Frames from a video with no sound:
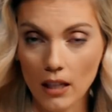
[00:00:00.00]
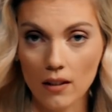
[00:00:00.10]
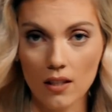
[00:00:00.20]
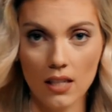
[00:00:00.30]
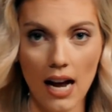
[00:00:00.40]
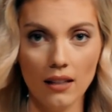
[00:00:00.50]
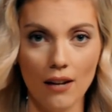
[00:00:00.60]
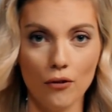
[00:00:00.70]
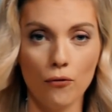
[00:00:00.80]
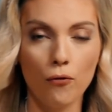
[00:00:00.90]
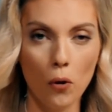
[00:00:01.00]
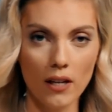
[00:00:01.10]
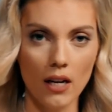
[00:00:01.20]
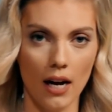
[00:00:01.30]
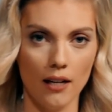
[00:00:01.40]
This attack left
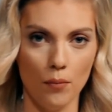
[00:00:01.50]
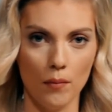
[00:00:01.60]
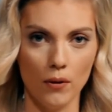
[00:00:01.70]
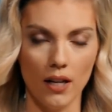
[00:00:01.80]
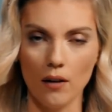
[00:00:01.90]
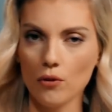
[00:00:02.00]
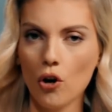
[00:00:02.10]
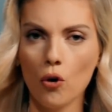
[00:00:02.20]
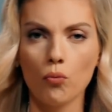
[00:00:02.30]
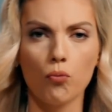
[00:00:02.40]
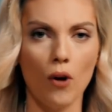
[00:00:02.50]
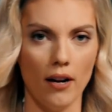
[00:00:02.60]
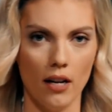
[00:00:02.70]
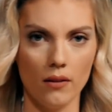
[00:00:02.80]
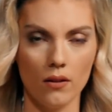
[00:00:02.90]
forty-nine people dead. It was
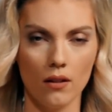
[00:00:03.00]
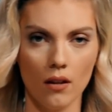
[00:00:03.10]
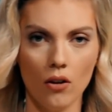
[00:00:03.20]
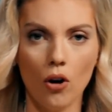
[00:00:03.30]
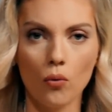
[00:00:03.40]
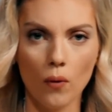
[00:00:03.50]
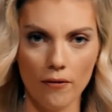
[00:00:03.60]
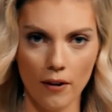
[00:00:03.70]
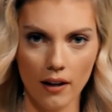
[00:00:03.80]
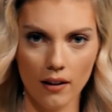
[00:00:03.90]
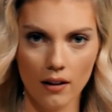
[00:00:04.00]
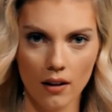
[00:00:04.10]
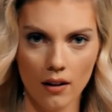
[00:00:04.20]
horrendous, horrific.